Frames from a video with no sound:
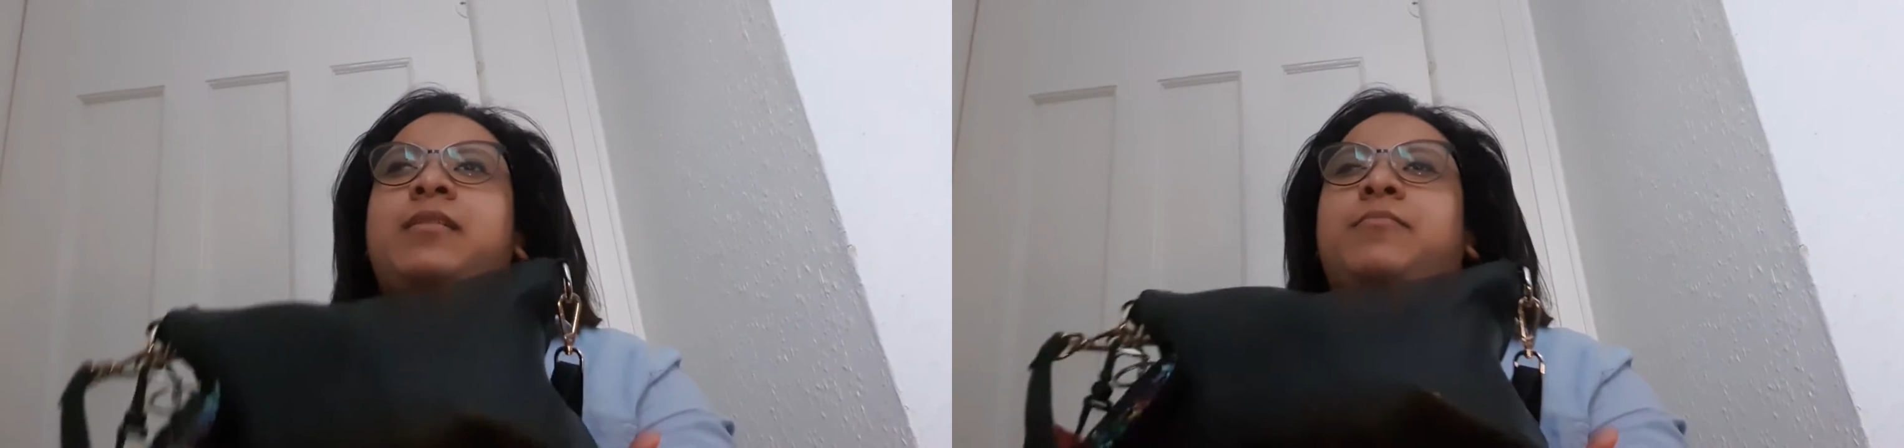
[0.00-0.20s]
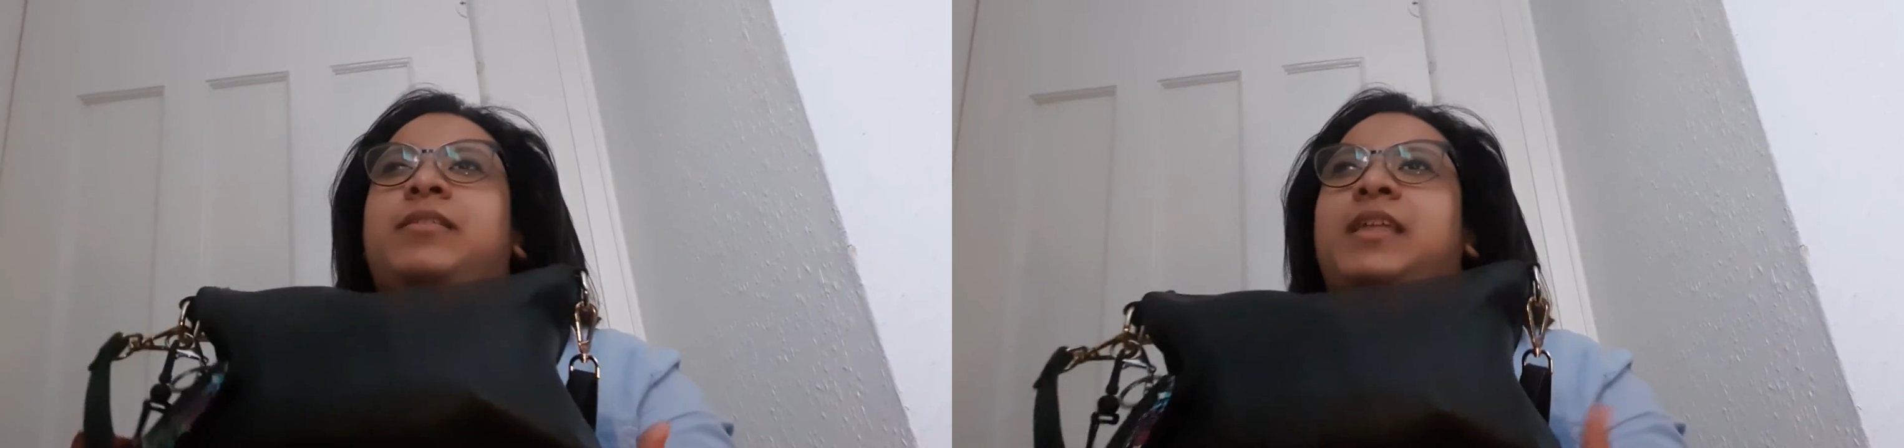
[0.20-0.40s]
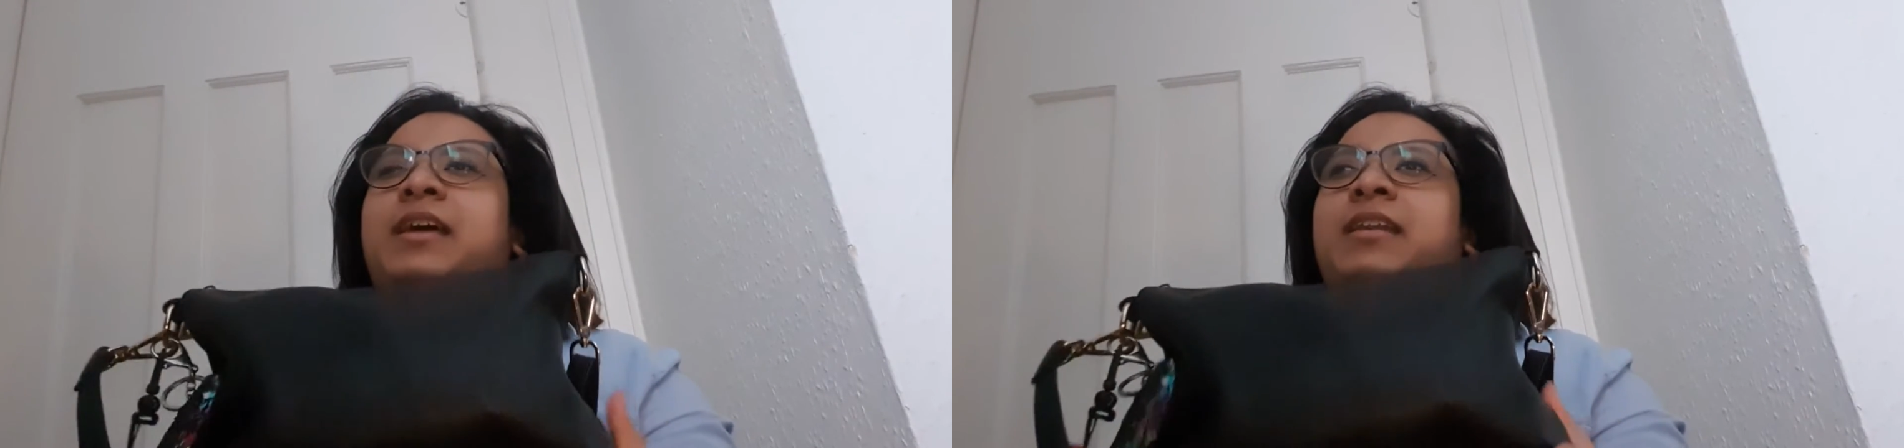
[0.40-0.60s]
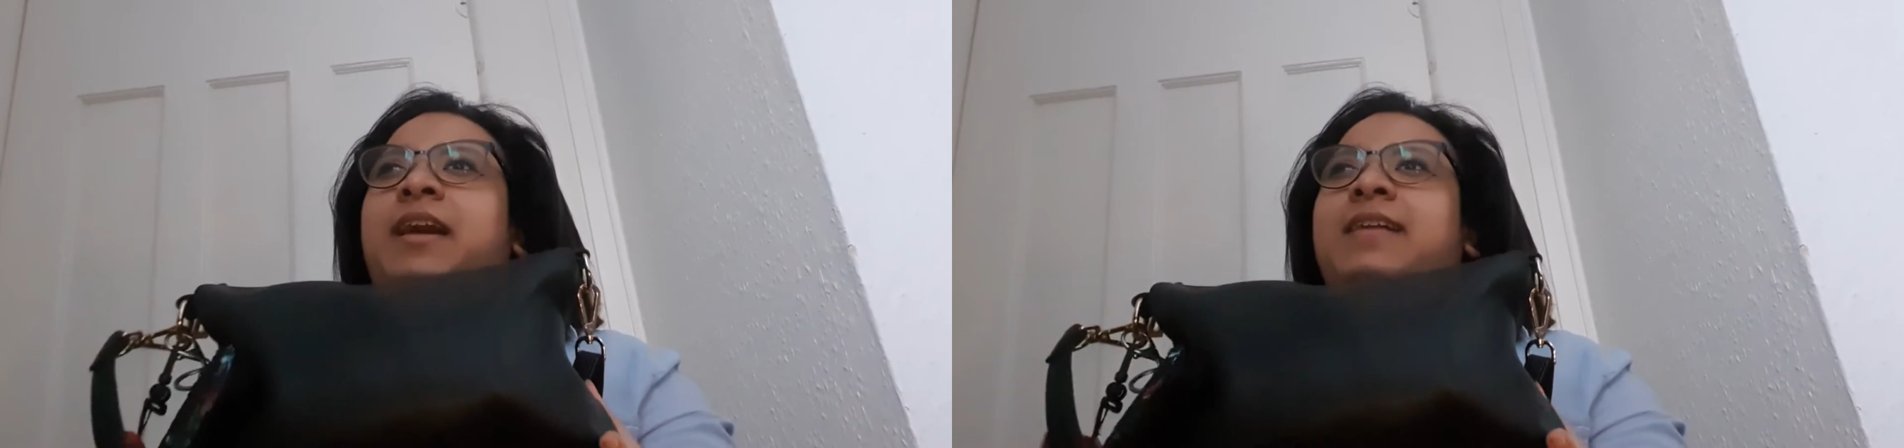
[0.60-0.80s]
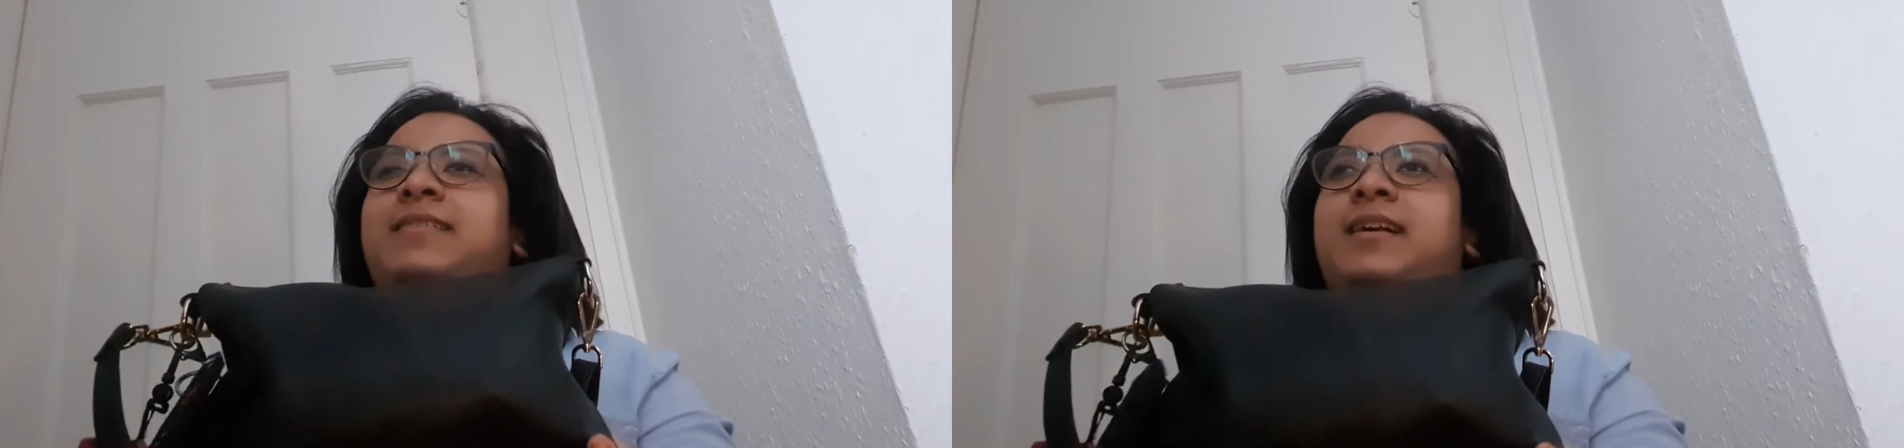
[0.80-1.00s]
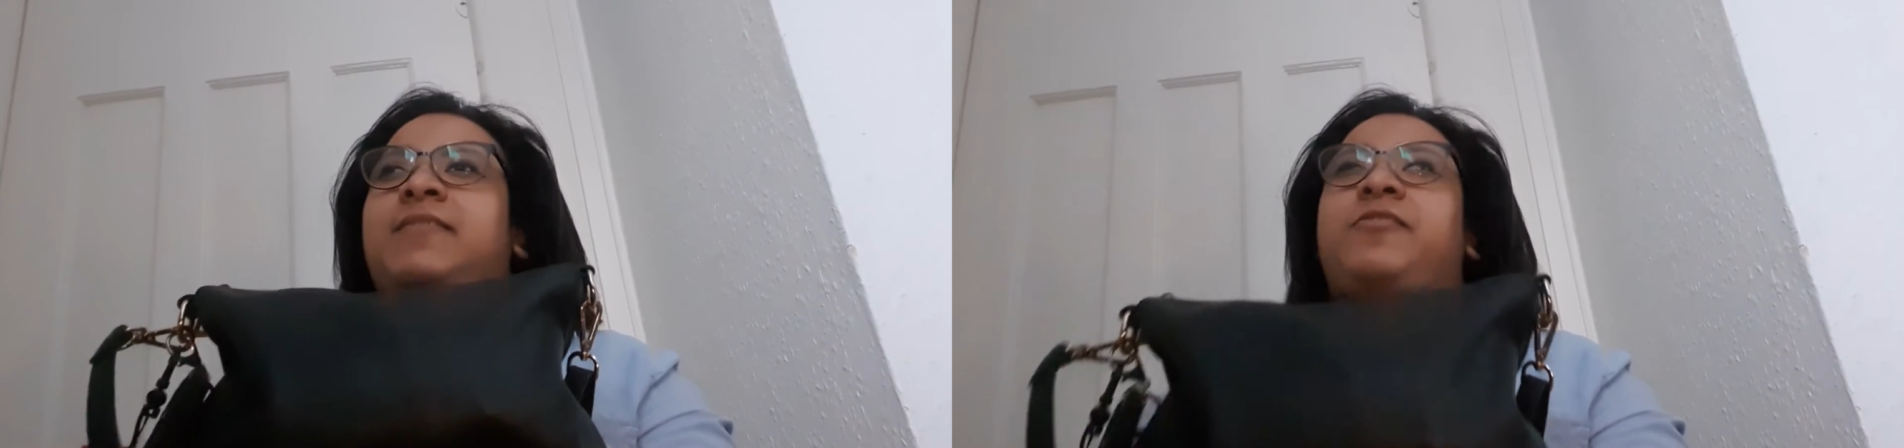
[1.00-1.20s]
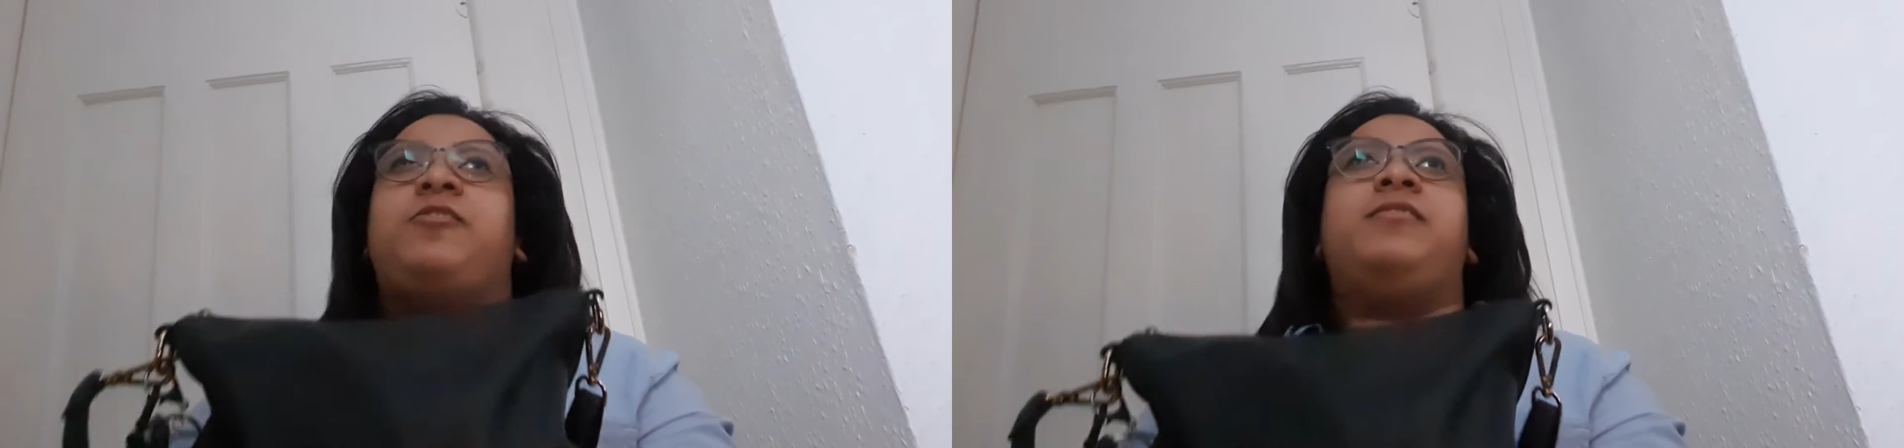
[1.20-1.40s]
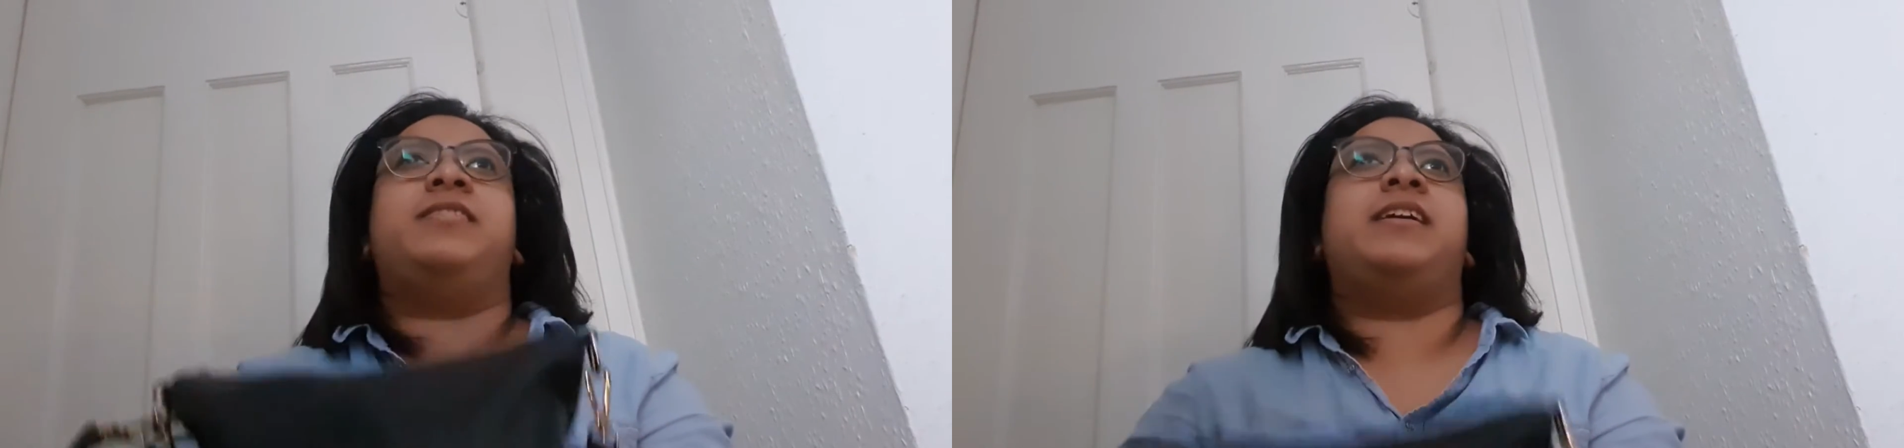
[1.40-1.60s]
but then as I've
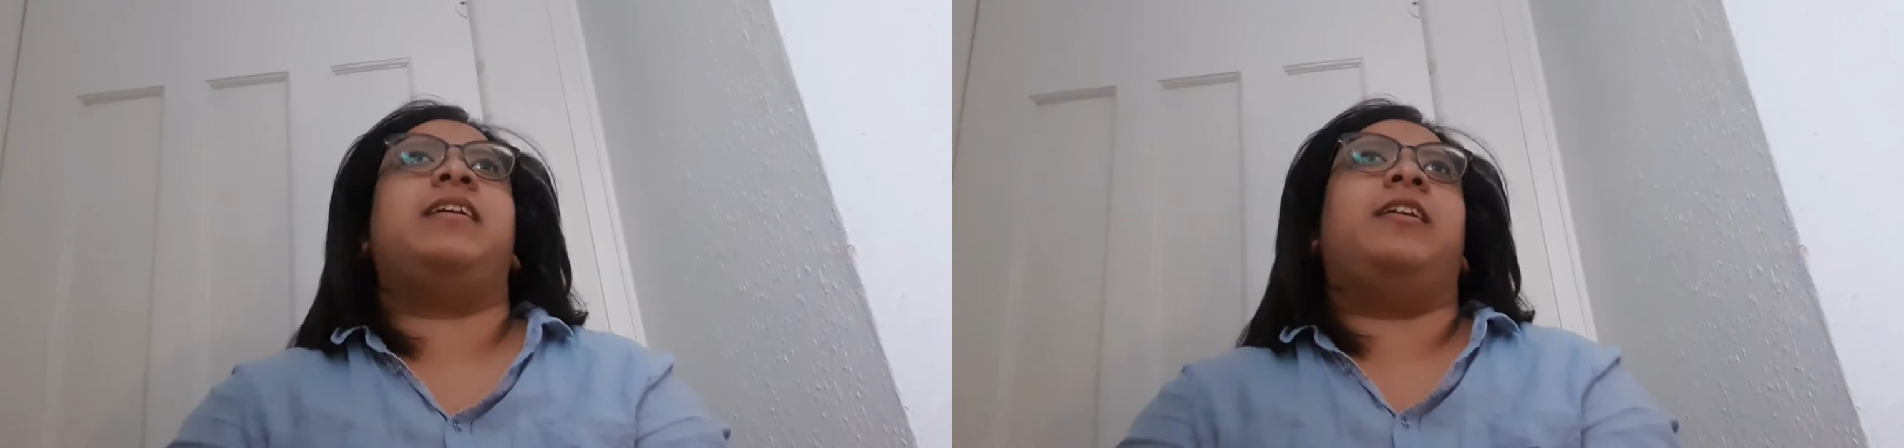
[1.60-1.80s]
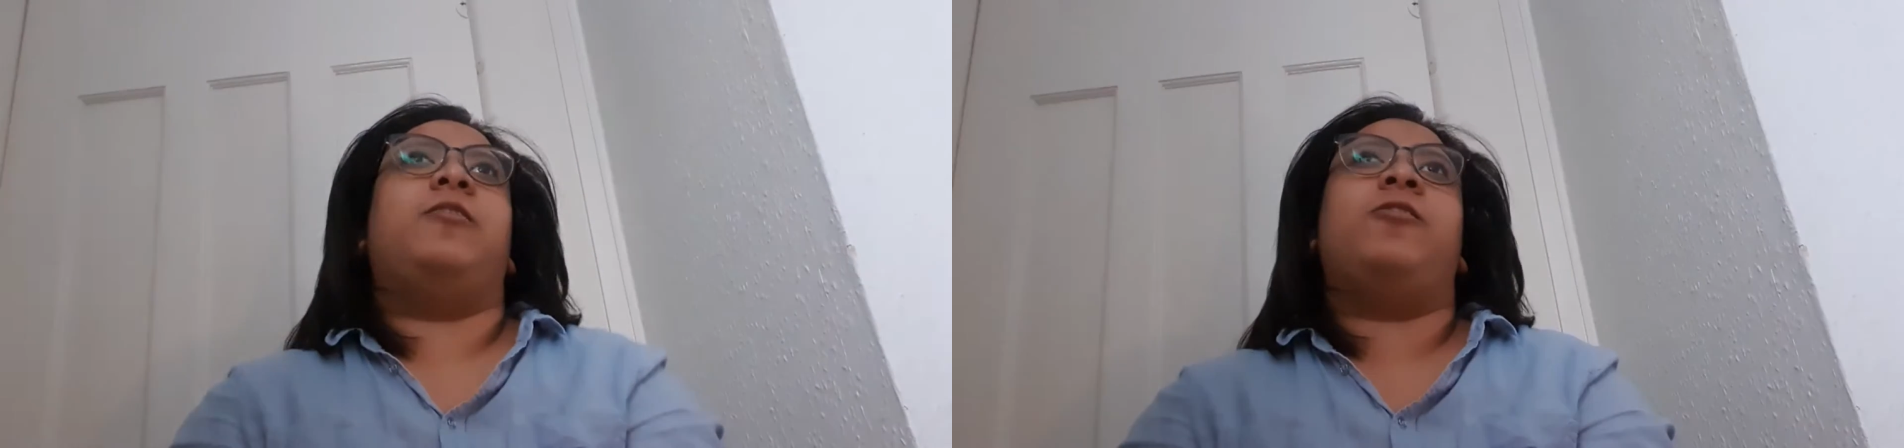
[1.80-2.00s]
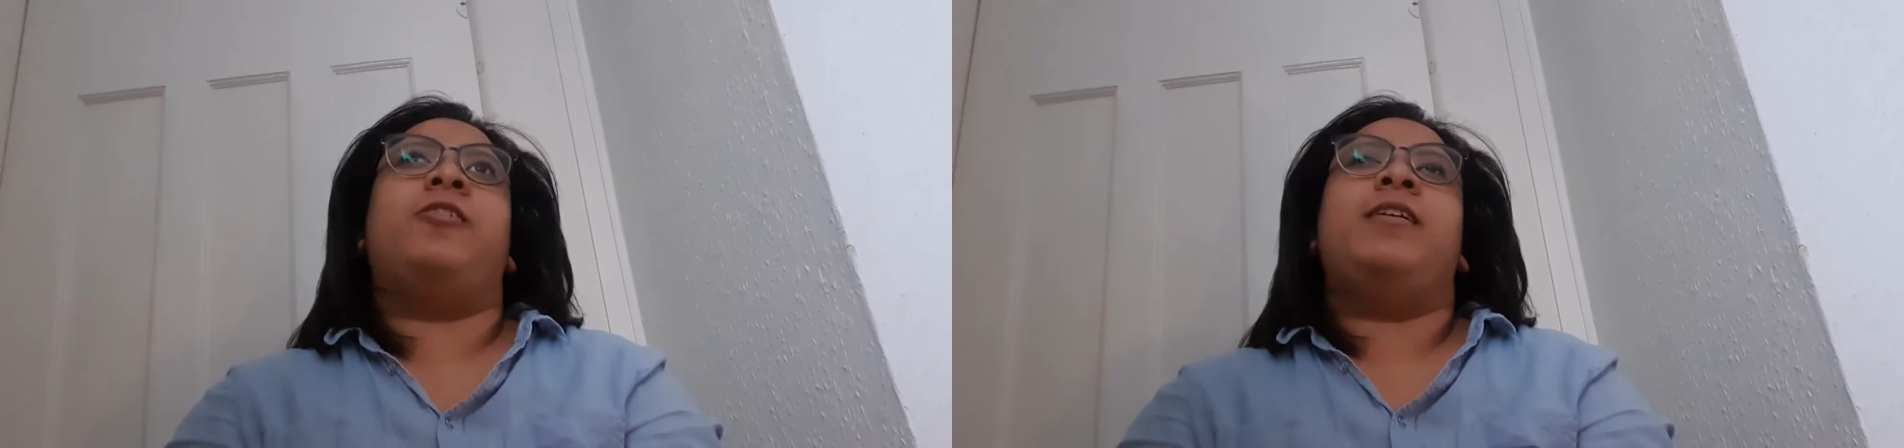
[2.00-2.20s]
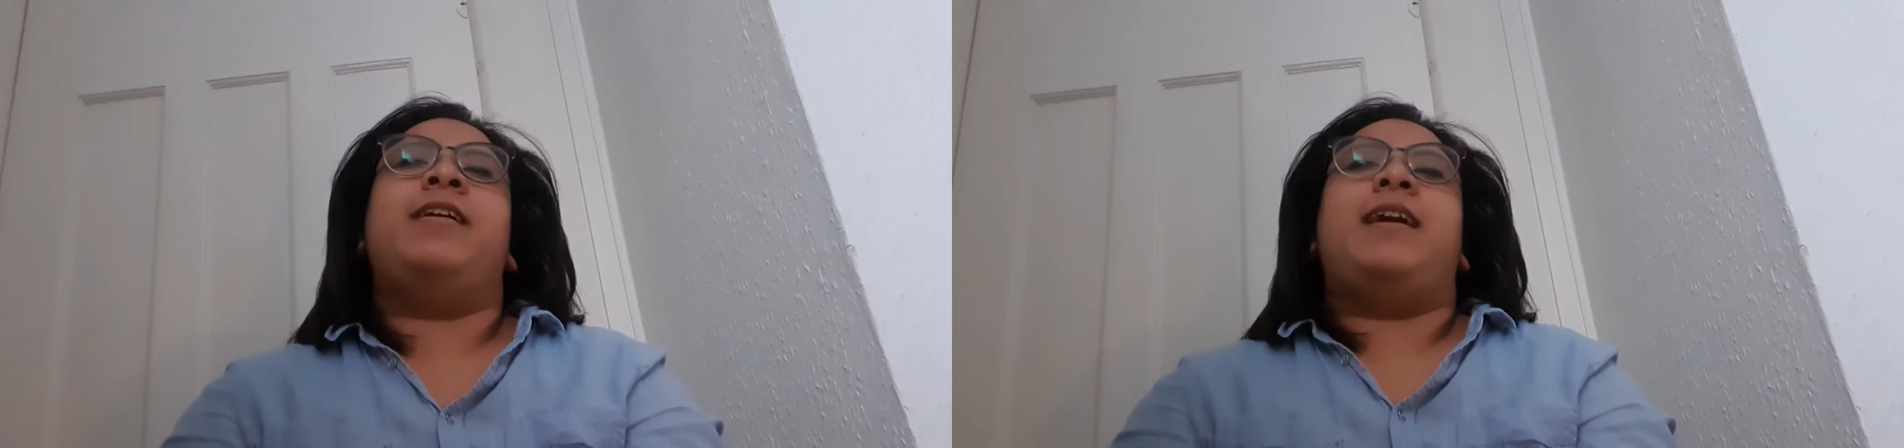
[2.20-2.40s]
used it a lot